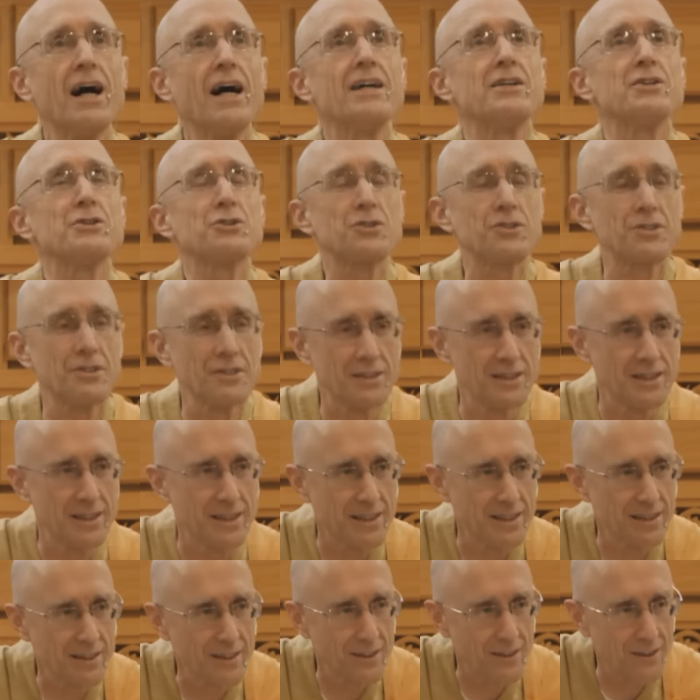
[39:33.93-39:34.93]

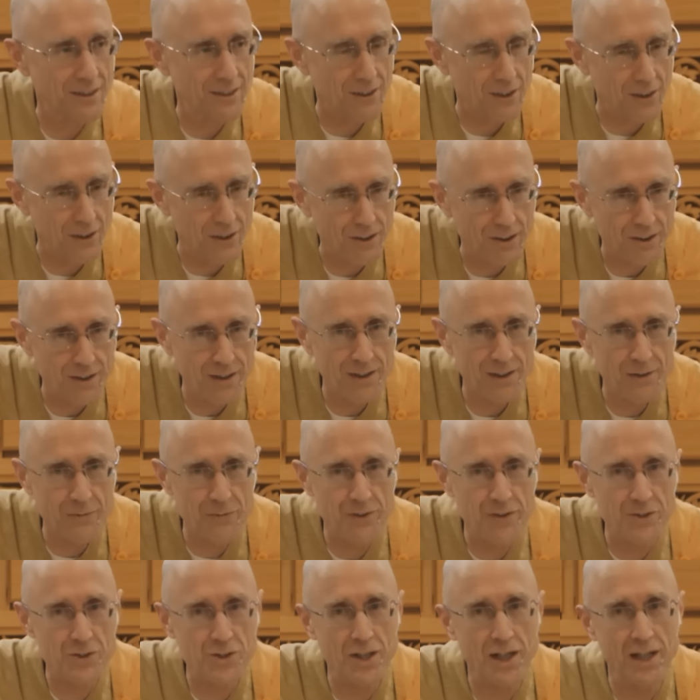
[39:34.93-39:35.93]
Isolate all of the
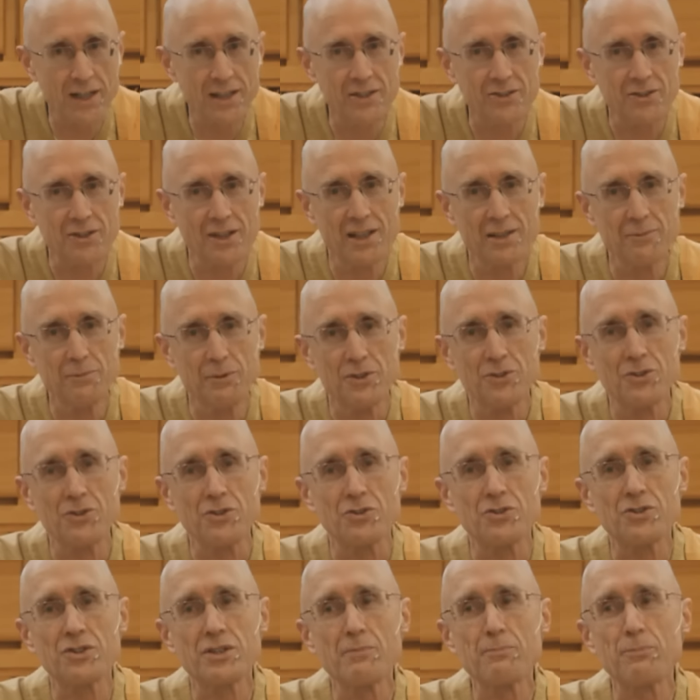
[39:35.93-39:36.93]
Chinese elements and
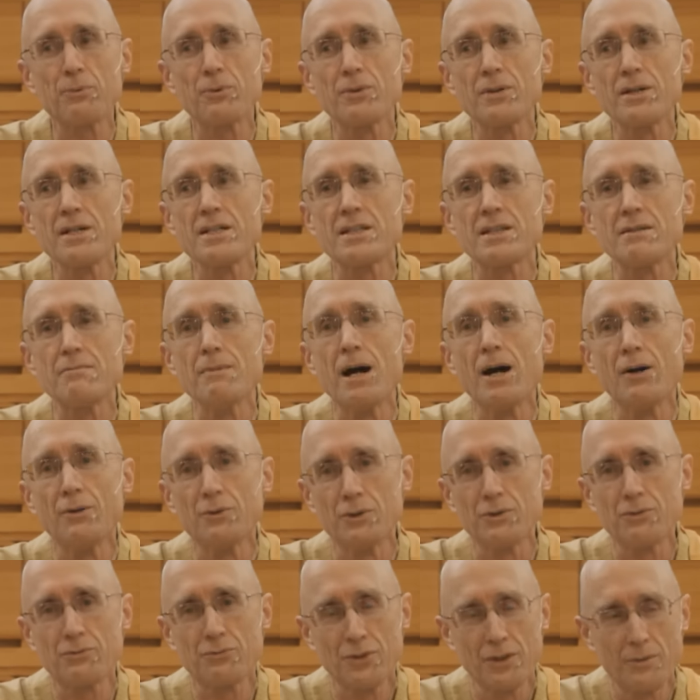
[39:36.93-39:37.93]
separate them out
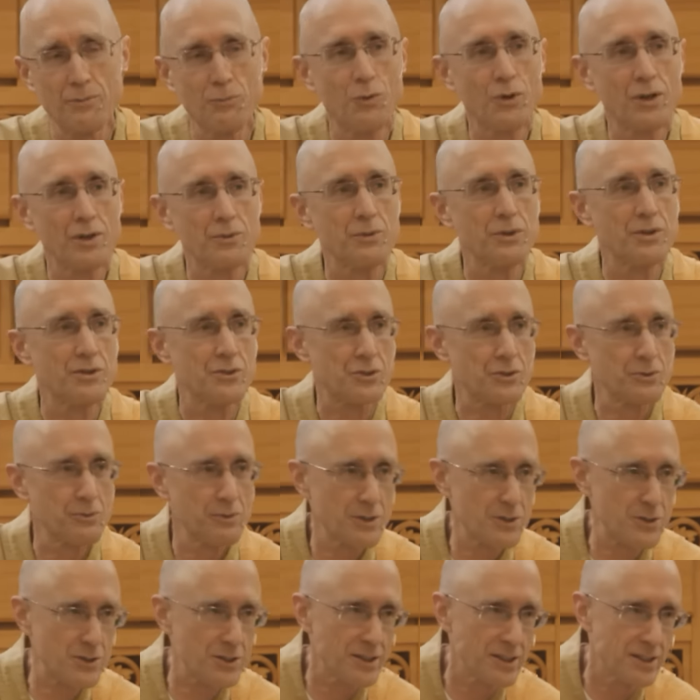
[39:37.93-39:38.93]
from what was
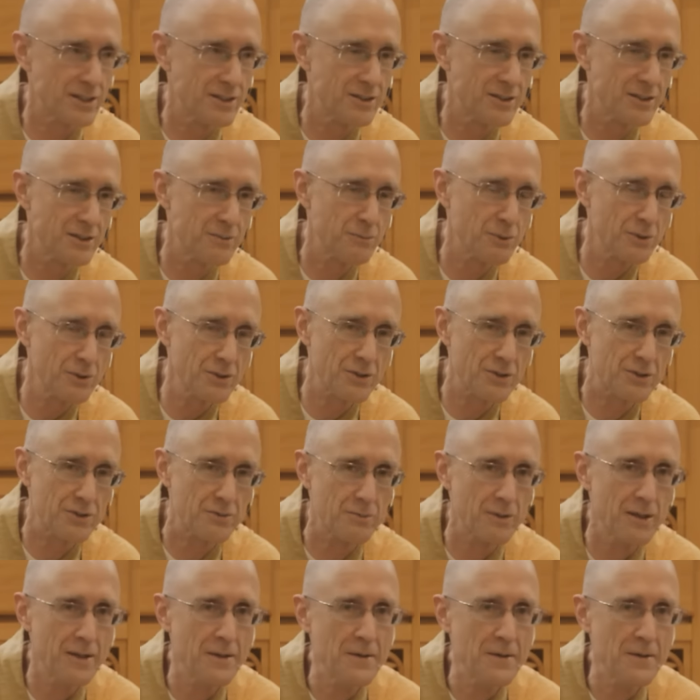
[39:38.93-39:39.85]
originally Indian Buddhism,